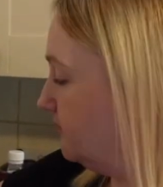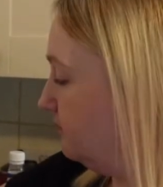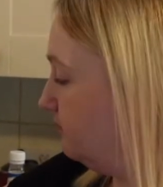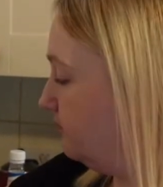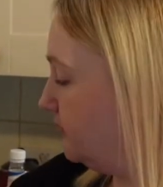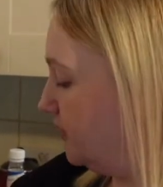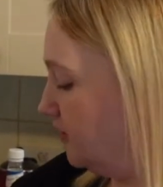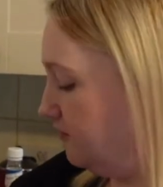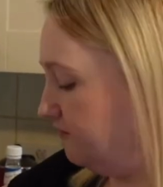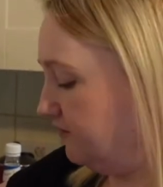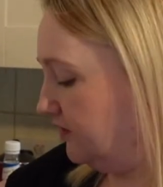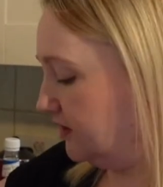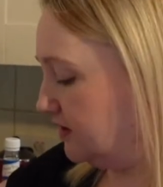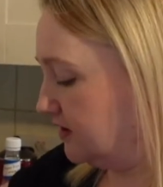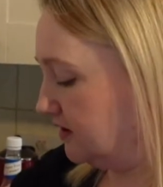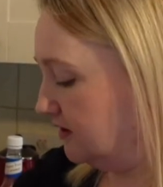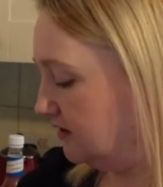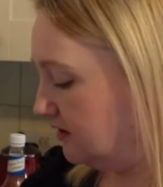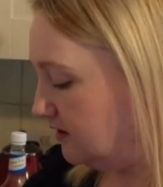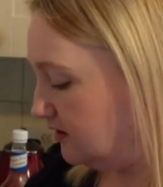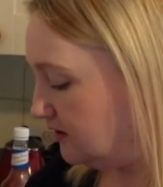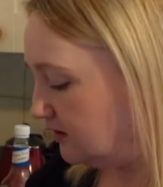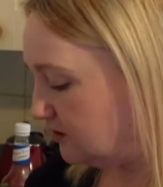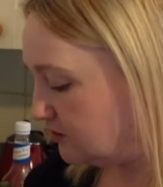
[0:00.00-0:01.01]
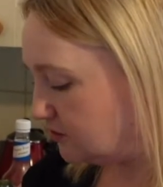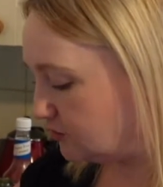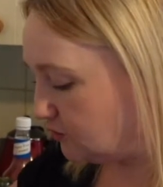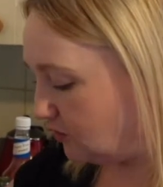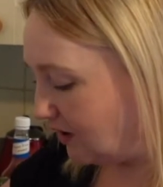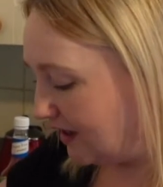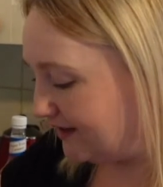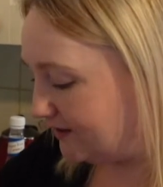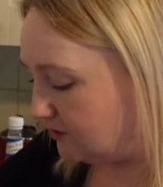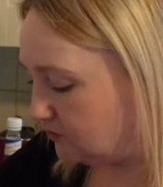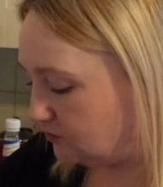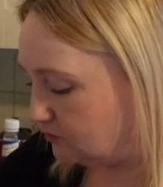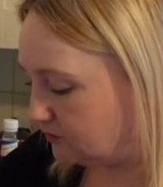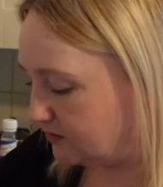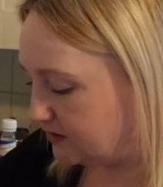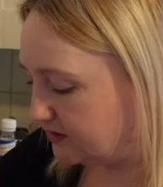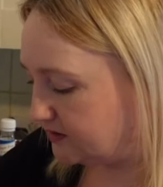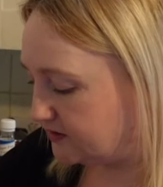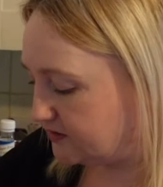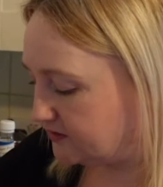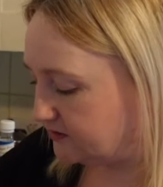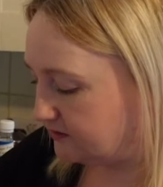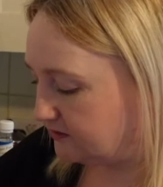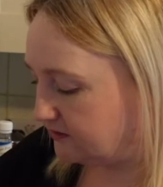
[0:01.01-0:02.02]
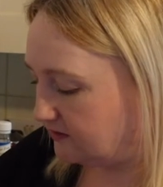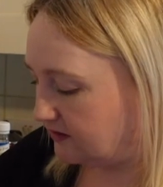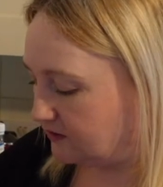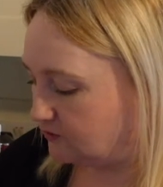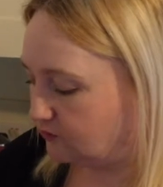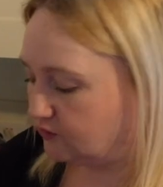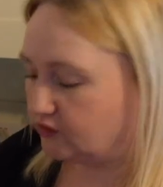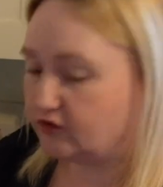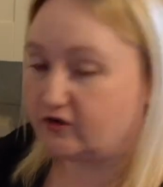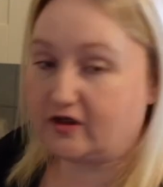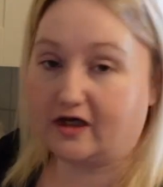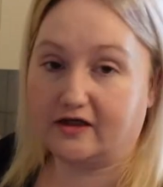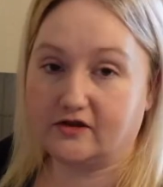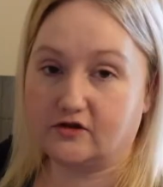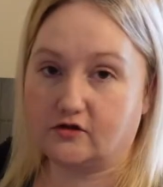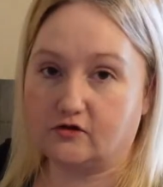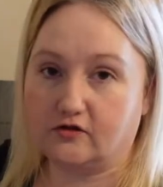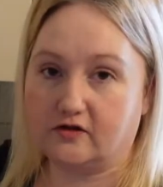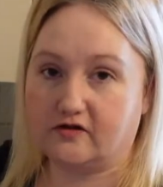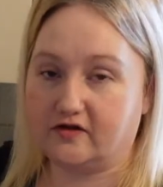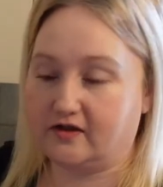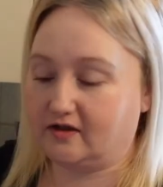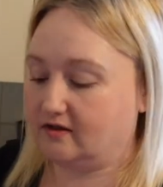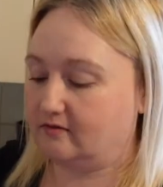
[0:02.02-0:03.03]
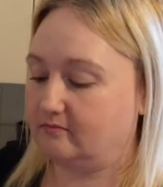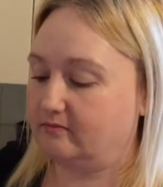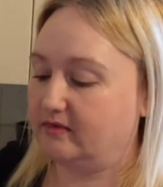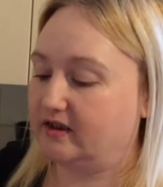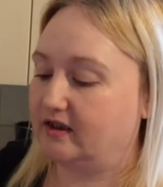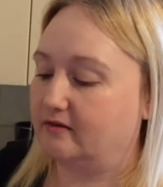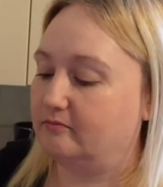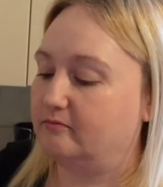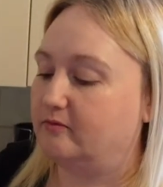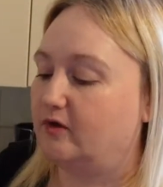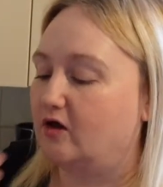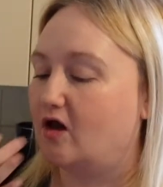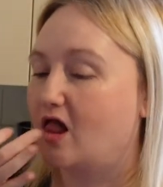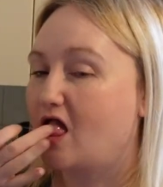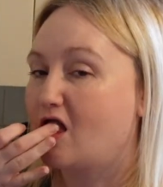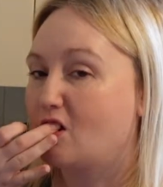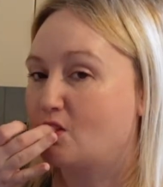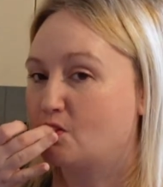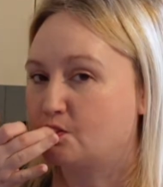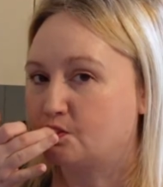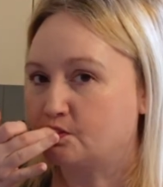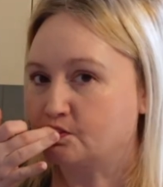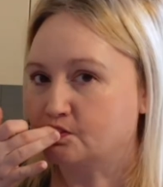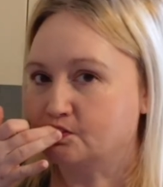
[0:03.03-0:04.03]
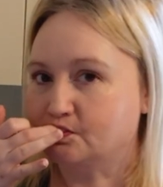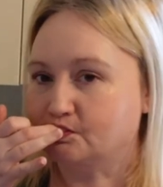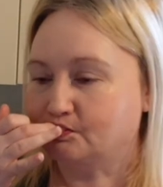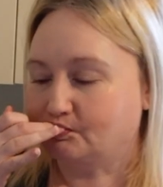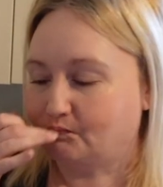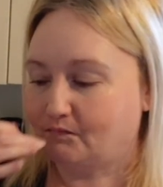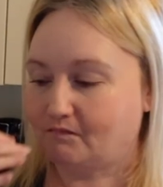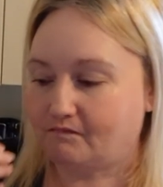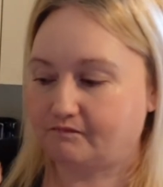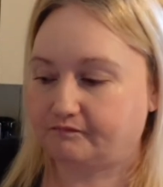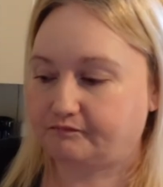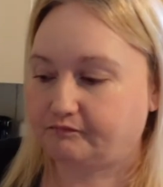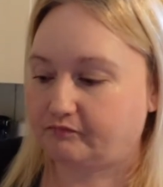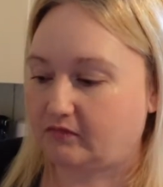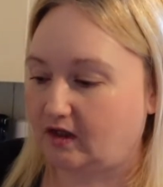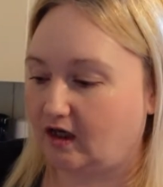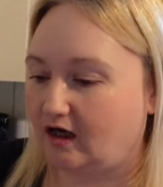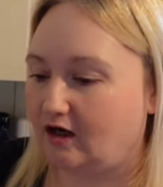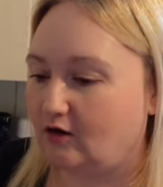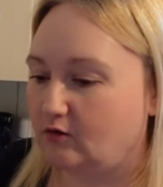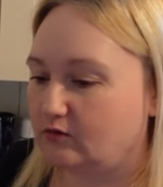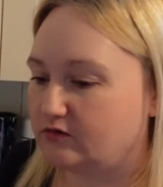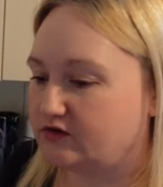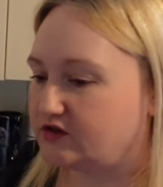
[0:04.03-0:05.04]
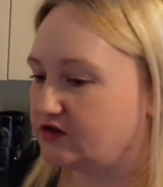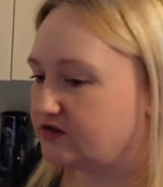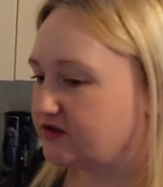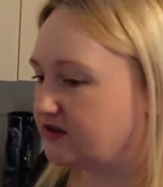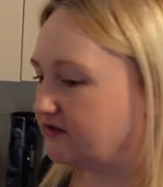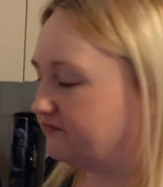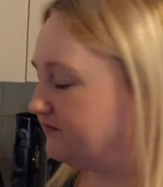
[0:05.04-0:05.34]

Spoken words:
Perfect. So I know you guys are going to think I'm minging, but I always just give